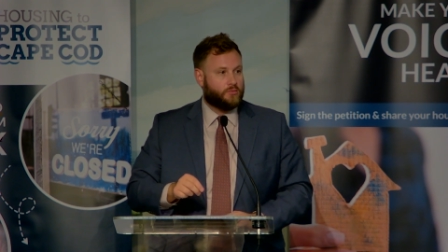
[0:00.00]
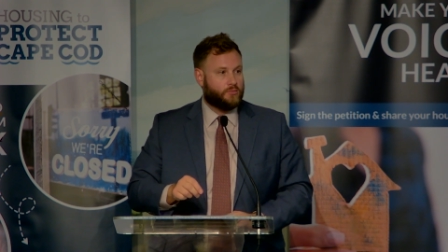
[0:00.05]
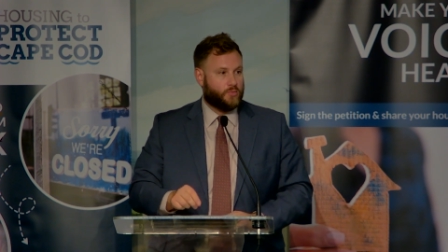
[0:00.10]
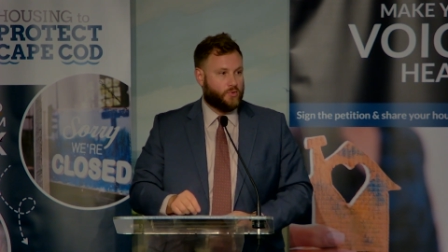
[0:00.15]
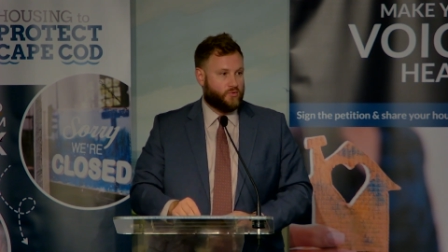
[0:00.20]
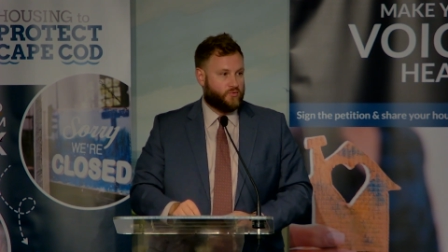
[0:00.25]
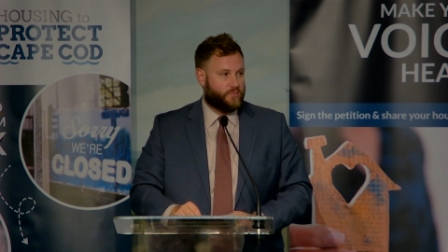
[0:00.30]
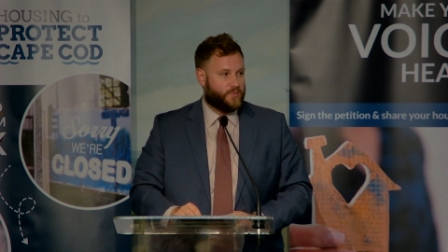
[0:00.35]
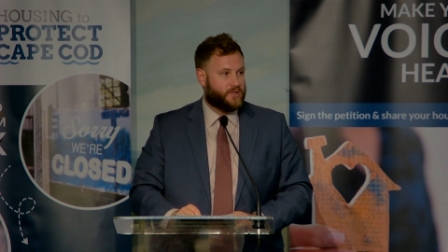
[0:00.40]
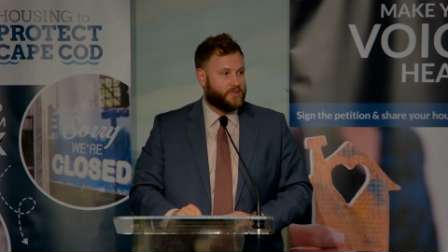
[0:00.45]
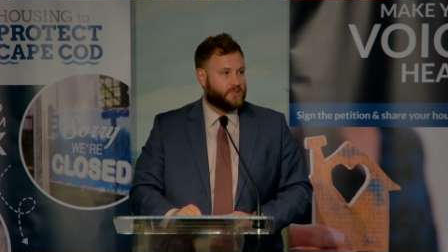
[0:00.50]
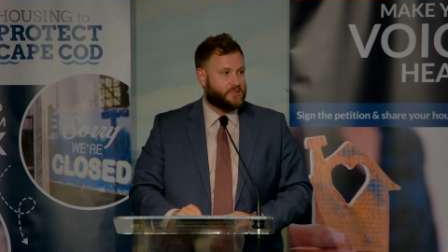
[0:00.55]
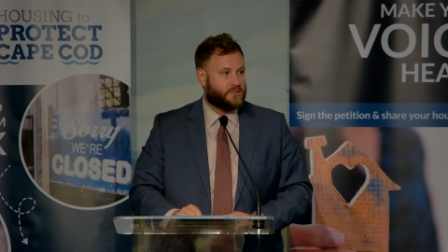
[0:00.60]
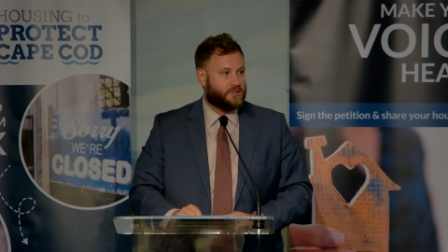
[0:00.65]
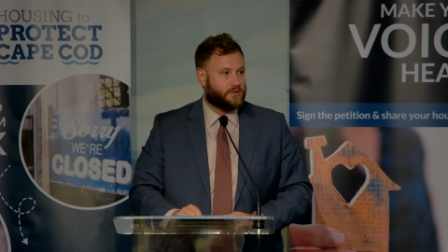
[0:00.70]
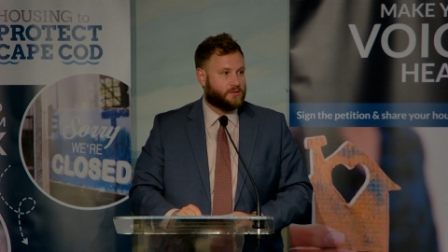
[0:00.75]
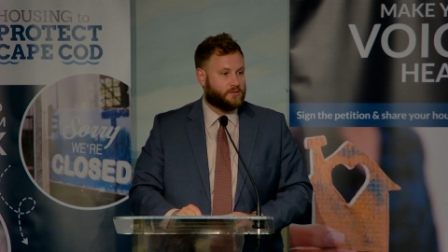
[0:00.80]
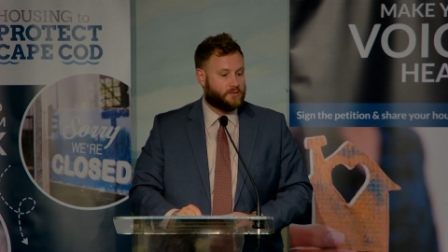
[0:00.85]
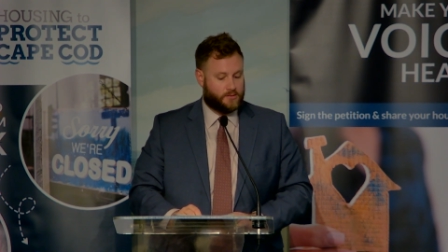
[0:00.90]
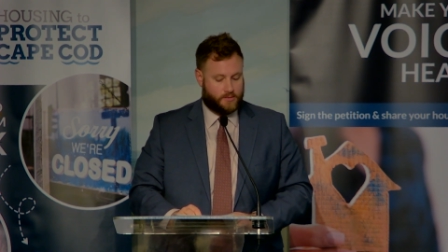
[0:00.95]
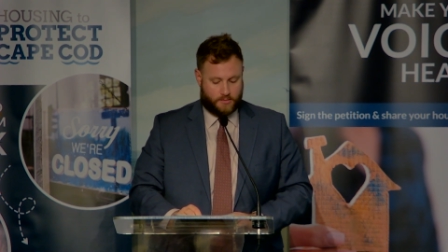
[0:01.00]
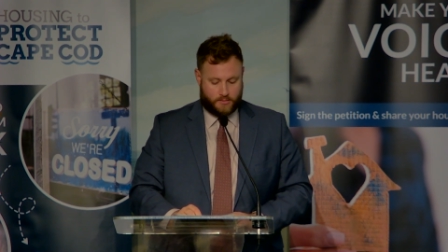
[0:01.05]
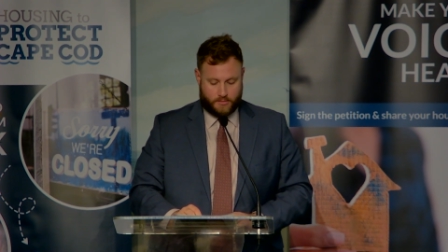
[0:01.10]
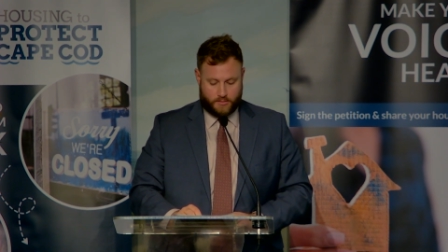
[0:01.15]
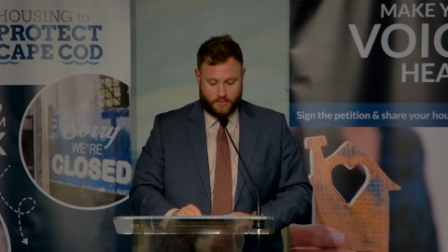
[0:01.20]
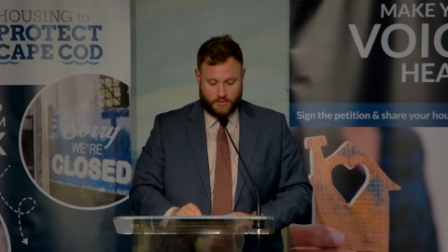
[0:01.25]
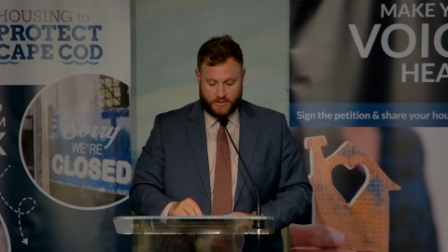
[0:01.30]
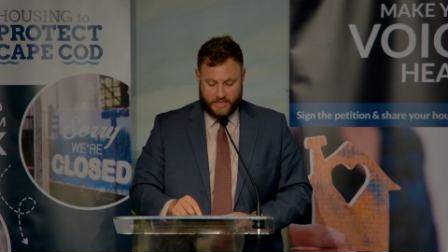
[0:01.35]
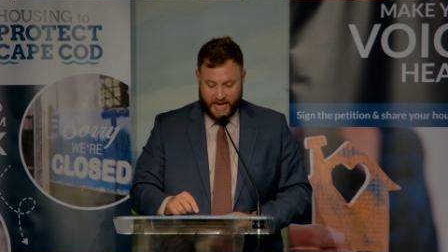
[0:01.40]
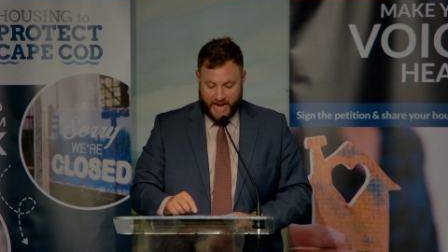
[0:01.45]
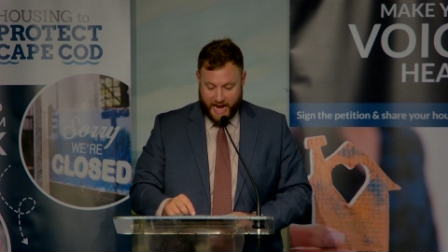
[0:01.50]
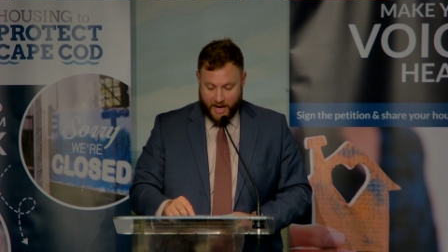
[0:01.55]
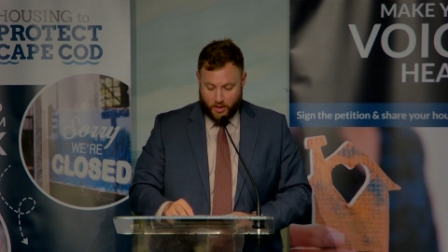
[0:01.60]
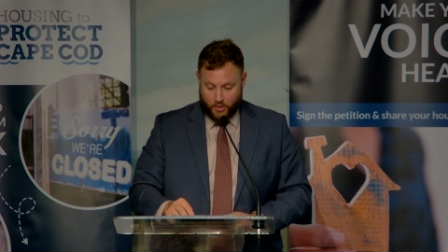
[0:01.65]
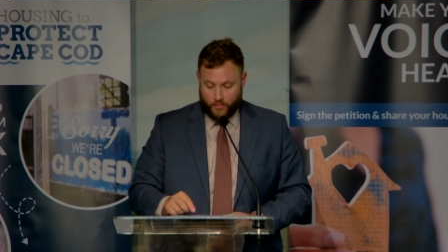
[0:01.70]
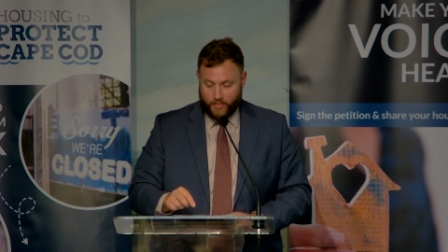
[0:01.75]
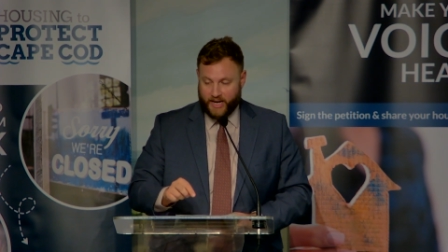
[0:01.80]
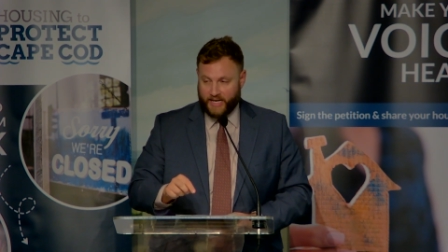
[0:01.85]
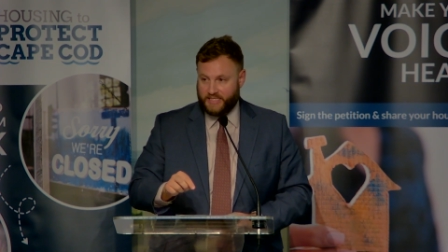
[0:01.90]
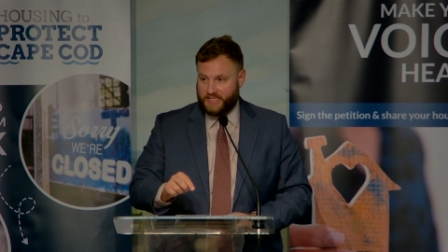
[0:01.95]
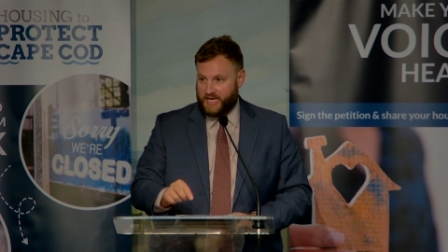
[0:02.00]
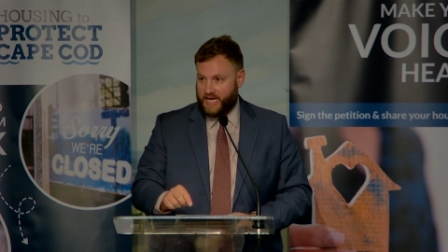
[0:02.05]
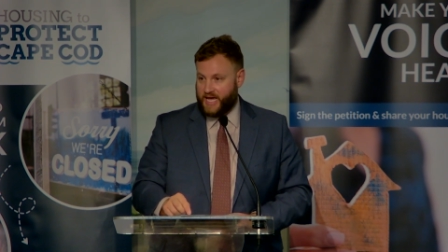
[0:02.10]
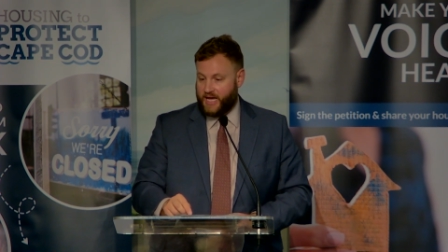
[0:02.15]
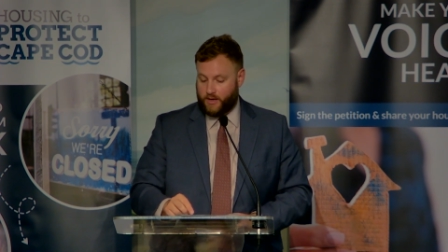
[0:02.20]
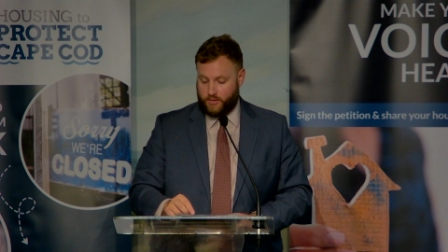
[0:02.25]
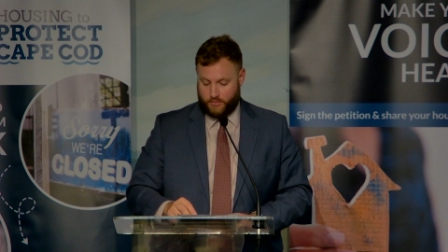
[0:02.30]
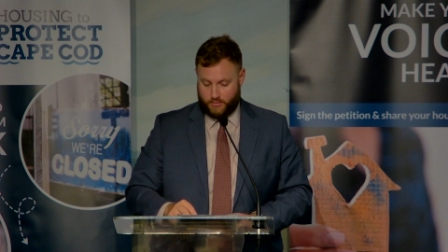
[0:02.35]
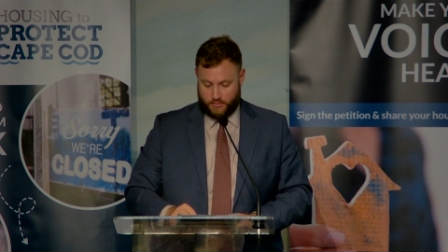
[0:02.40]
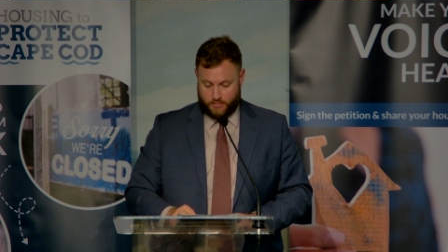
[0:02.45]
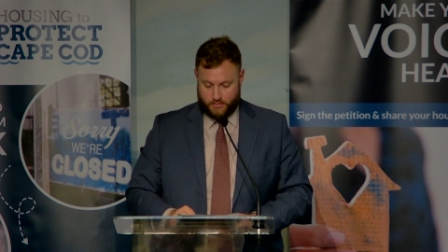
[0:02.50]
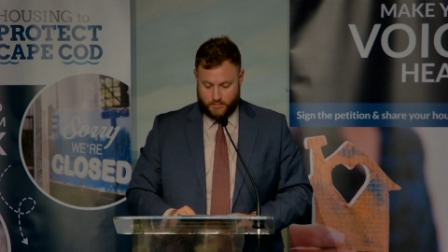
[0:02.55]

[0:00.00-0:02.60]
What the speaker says: movement town by town.